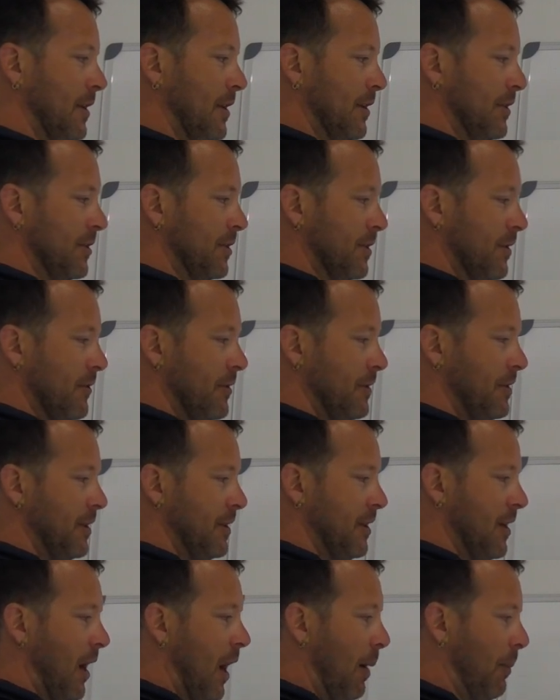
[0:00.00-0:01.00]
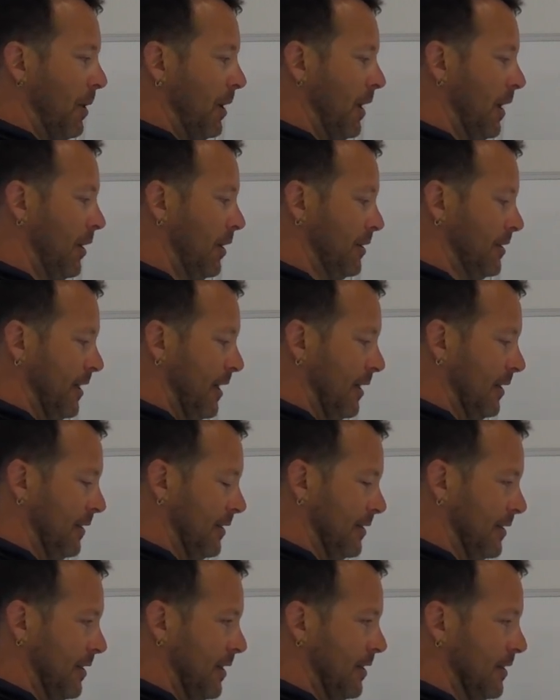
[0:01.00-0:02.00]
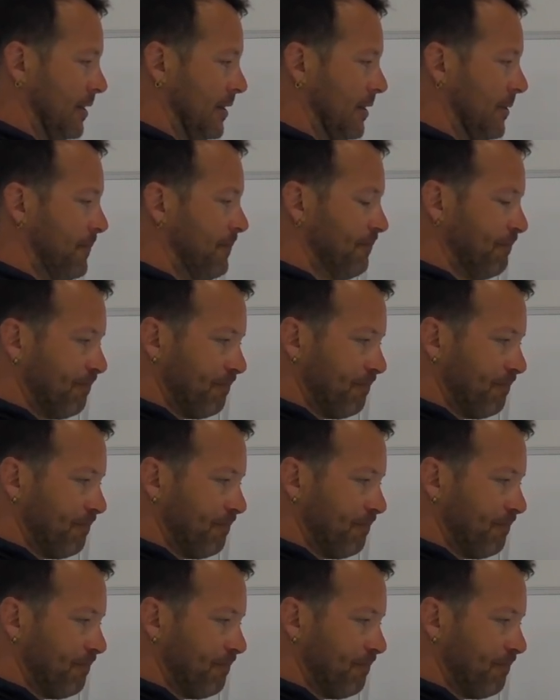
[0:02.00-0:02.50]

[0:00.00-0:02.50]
is the denominator tells us